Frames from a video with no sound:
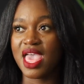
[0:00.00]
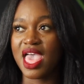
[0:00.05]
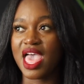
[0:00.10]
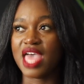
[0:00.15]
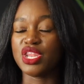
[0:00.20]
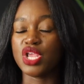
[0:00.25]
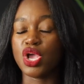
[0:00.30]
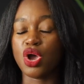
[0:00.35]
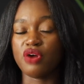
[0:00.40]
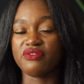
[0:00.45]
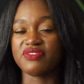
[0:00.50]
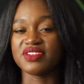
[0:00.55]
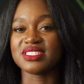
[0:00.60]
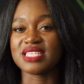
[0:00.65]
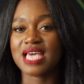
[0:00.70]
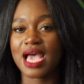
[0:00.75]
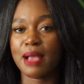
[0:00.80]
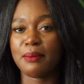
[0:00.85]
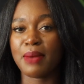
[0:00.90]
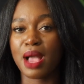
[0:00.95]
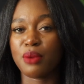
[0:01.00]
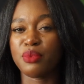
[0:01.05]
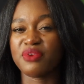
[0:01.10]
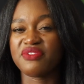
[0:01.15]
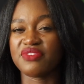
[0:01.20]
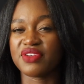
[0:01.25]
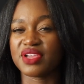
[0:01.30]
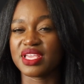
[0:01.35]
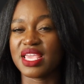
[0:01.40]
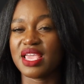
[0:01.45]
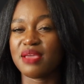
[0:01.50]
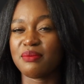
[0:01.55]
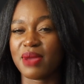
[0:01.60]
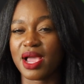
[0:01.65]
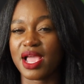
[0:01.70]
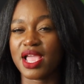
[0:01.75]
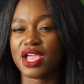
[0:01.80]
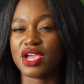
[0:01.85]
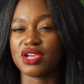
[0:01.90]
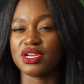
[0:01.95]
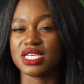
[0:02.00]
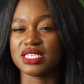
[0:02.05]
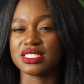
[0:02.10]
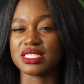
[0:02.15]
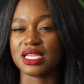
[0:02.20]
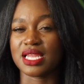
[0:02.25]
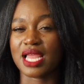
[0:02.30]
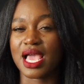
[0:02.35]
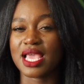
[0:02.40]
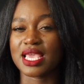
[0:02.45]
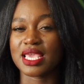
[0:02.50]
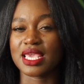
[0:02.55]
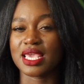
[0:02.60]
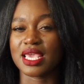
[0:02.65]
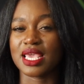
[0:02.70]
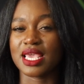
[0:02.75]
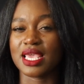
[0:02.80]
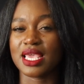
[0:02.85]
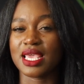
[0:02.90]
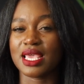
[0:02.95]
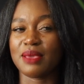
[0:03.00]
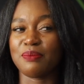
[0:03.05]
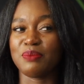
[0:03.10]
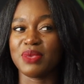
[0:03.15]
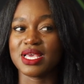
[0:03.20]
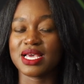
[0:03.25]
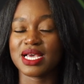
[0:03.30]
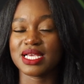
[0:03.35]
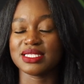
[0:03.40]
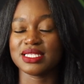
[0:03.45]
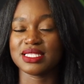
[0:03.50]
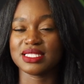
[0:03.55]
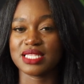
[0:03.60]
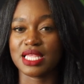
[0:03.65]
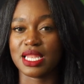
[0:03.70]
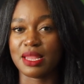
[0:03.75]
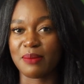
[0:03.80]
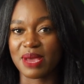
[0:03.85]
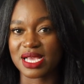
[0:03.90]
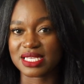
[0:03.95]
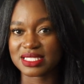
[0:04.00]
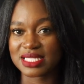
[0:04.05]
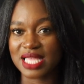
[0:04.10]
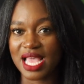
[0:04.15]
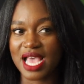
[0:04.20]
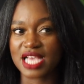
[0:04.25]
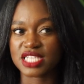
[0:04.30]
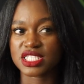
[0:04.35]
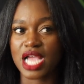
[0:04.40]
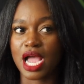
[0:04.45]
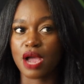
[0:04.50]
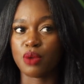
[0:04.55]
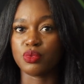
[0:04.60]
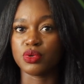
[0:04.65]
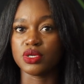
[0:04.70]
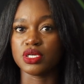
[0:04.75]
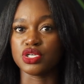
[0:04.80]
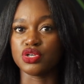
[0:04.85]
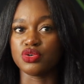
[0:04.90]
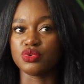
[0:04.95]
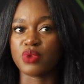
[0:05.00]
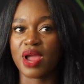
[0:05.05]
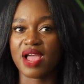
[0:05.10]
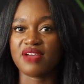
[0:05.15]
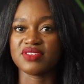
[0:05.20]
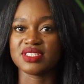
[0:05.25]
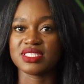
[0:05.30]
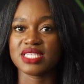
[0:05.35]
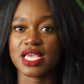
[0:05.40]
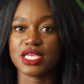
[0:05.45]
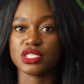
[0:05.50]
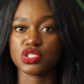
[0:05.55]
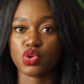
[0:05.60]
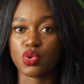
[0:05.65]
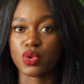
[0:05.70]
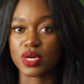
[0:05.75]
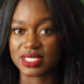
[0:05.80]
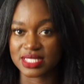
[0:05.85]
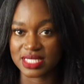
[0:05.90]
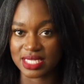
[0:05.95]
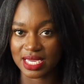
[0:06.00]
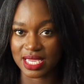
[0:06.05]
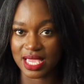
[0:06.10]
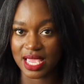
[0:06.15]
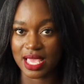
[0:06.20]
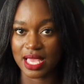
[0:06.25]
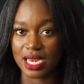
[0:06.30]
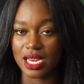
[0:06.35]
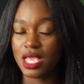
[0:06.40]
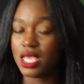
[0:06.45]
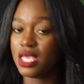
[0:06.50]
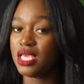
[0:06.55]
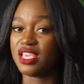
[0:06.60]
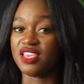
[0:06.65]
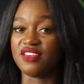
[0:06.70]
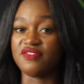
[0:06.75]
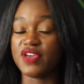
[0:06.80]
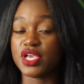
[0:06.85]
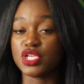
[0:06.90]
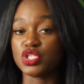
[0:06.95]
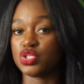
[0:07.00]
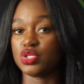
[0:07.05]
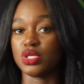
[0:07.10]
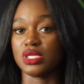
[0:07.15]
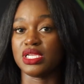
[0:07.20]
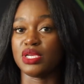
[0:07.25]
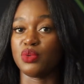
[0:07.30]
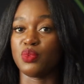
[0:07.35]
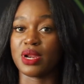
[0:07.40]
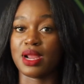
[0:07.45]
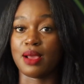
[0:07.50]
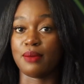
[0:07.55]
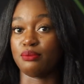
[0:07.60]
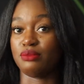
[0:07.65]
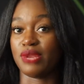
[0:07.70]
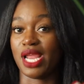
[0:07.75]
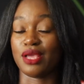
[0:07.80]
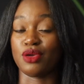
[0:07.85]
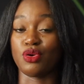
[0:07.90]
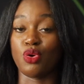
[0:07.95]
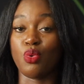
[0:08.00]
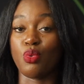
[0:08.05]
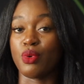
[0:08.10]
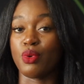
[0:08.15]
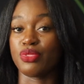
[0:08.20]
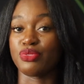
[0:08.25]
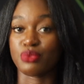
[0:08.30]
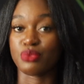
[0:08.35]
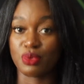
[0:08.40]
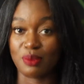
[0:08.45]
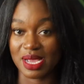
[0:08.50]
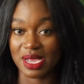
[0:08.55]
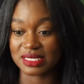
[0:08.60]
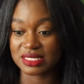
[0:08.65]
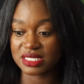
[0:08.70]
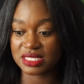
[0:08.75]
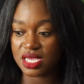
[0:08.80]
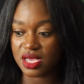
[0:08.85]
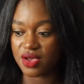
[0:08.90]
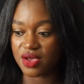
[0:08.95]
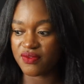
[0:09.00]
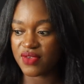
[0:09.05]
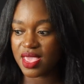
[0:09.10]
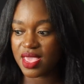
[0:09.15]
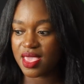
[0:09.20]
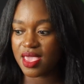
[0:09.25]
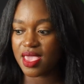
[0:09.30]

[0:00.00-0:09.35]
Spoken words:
And then over time, I would forget my hair doesn't like it because it's still in my stash. I would gravitate towards it again eventually when I'm like going through my stuff.